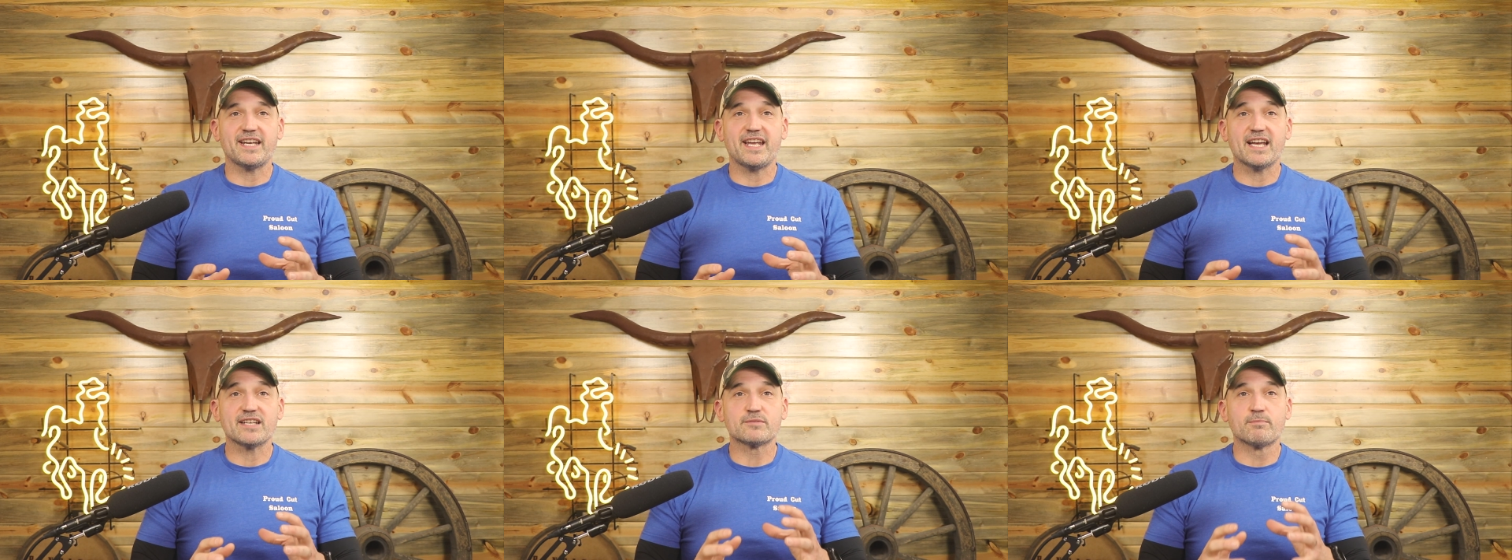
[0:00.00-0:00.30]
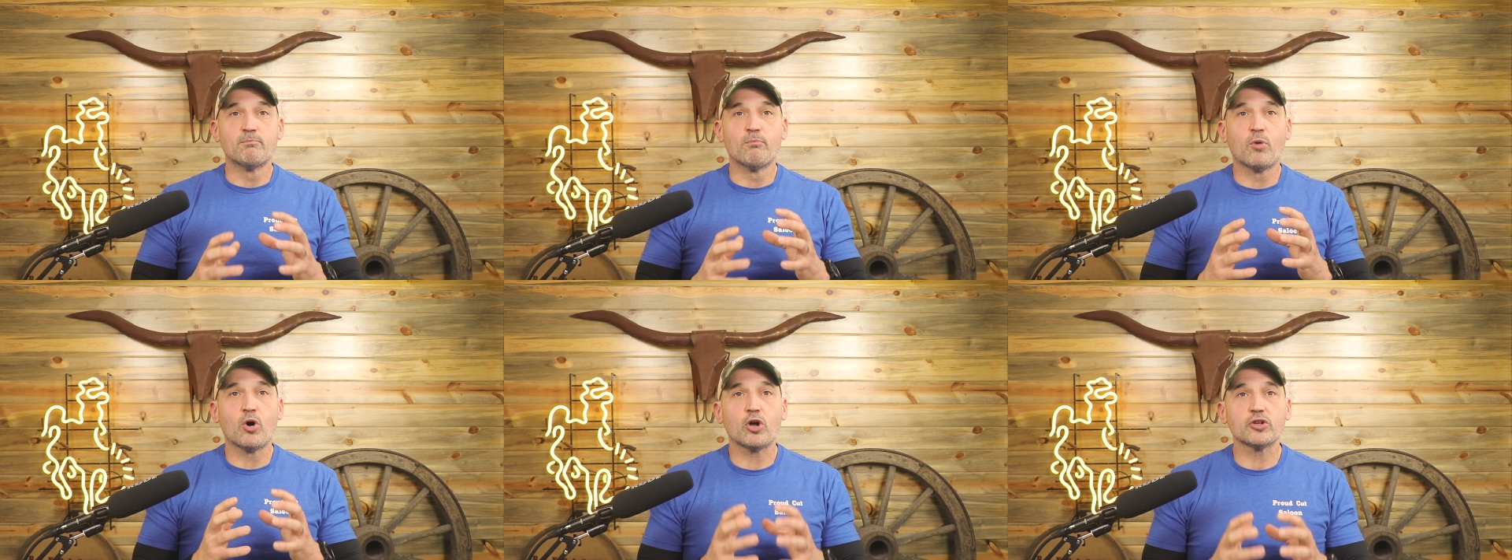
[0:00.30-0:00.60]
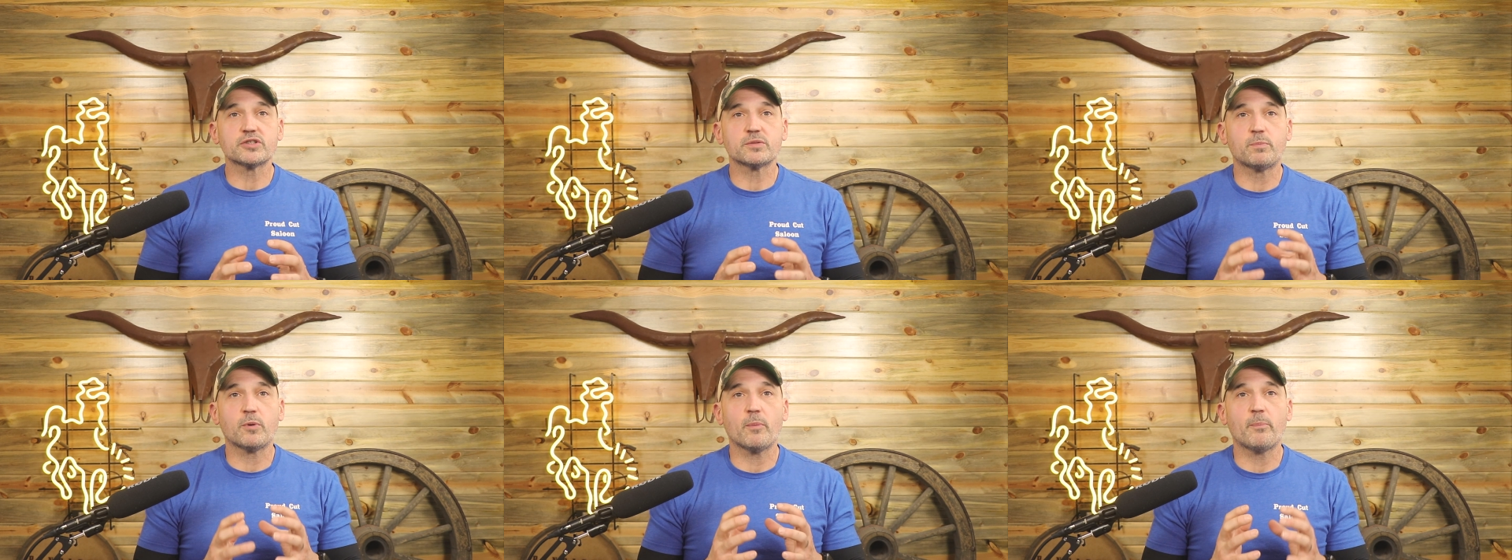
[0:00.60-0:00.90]
He has
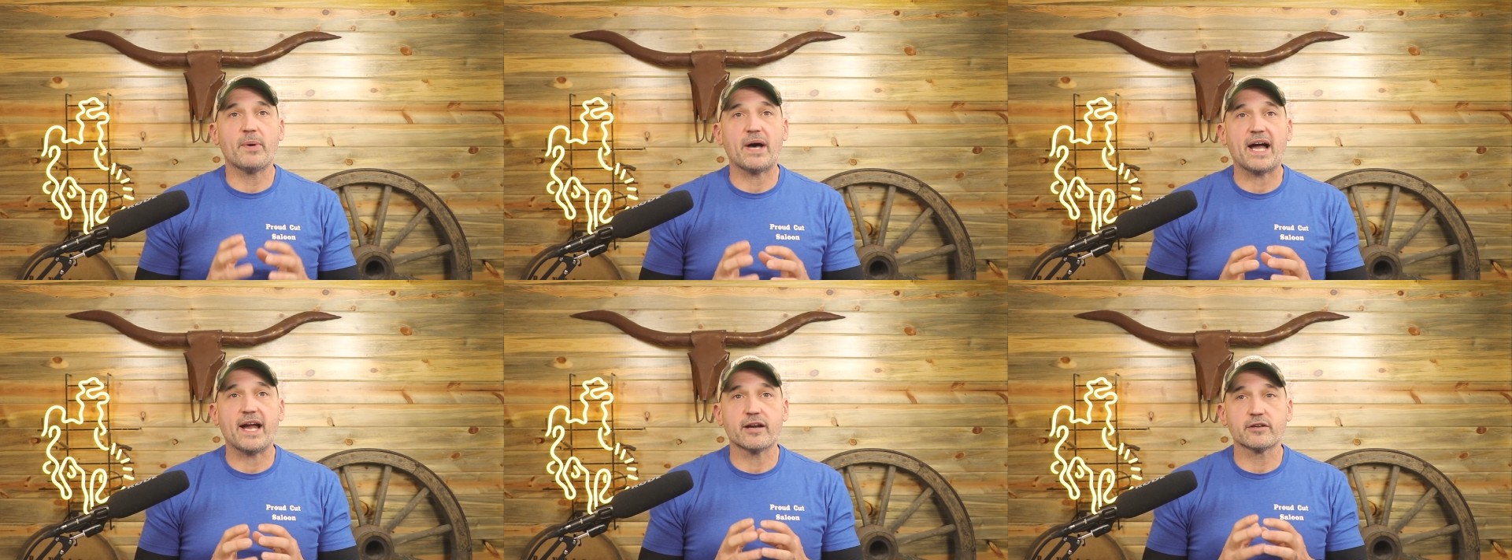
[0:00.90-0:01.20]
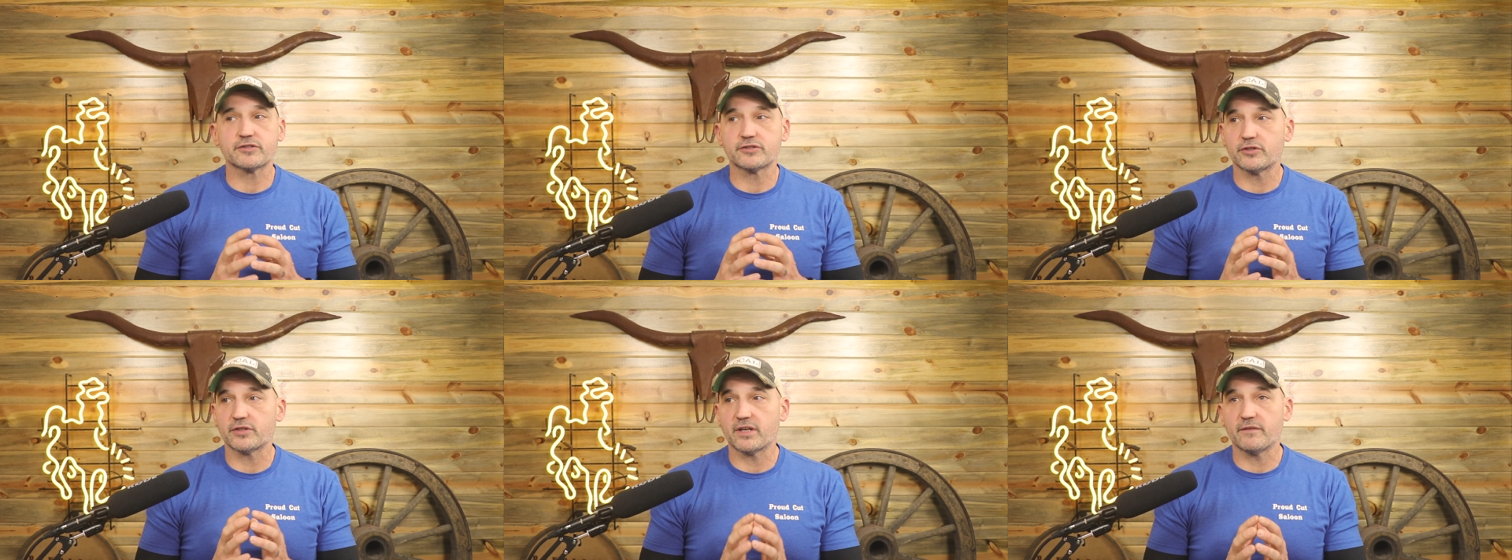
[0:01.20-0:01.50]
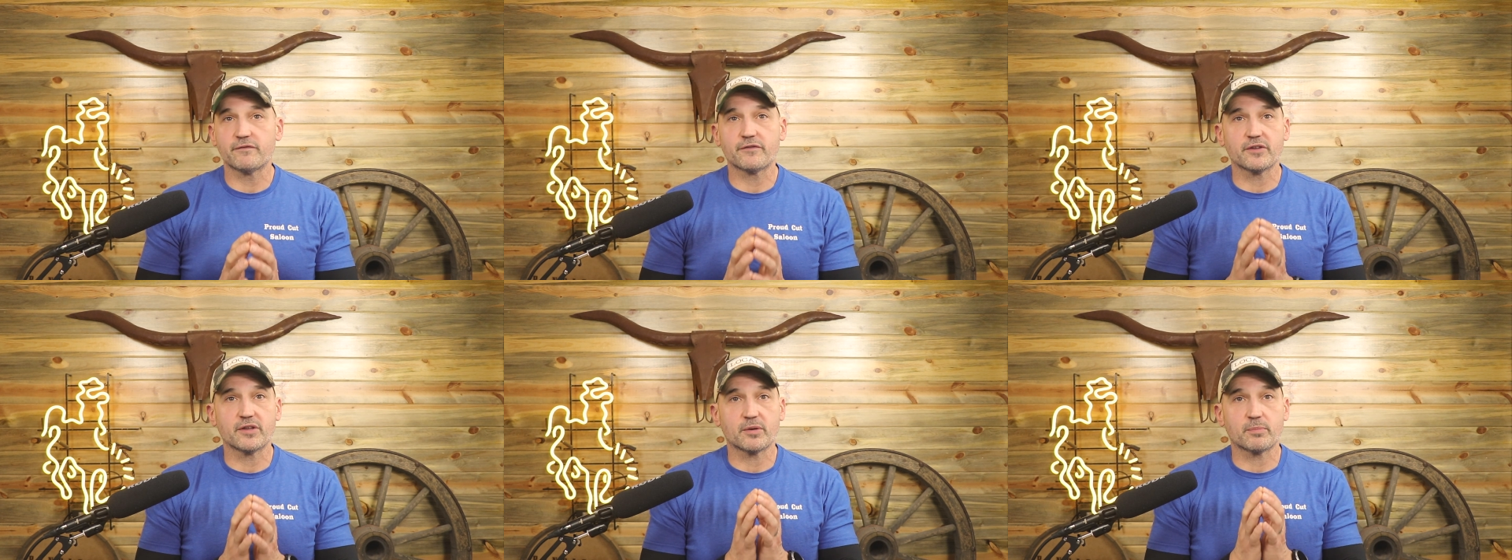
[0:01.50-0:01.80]
multiple buyers
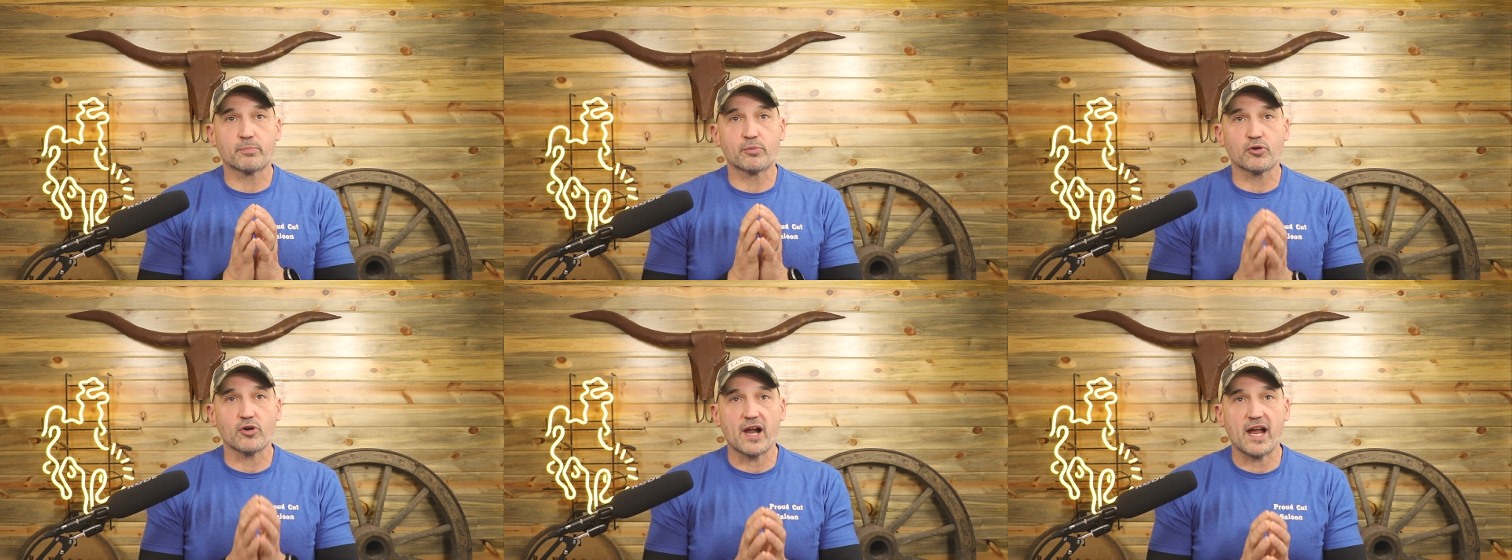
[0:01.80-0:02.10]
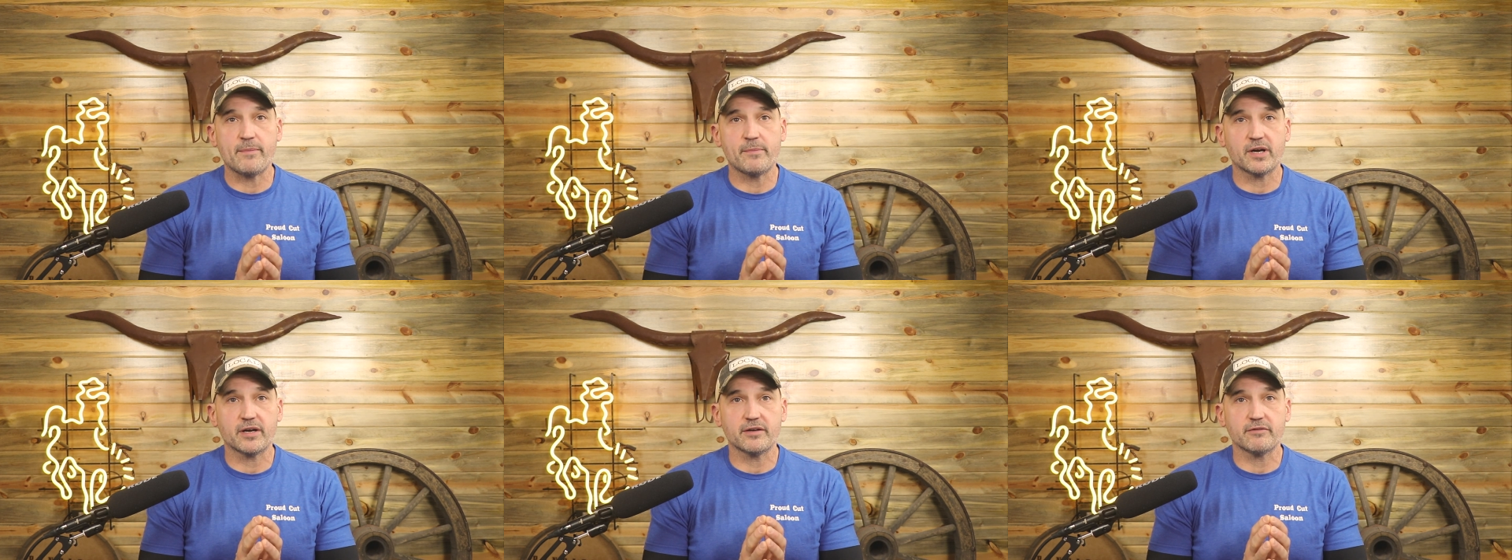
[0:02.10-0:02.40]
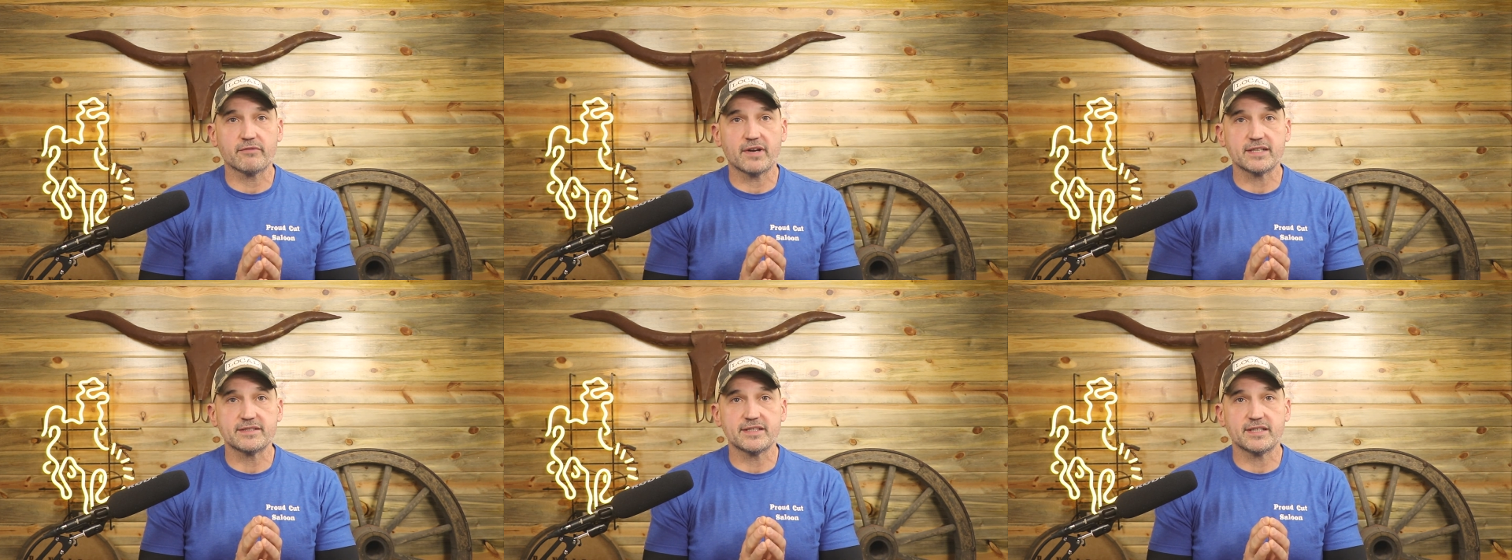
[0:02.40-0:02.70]
looking for their primary
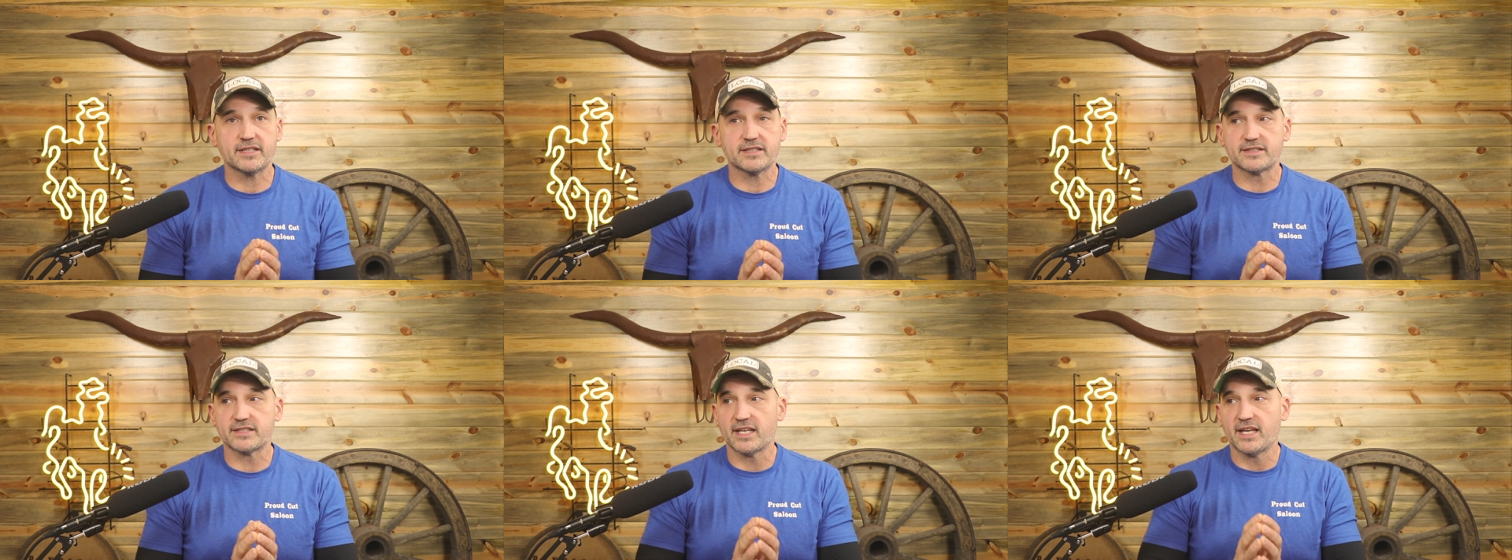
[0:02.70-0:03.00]
residence,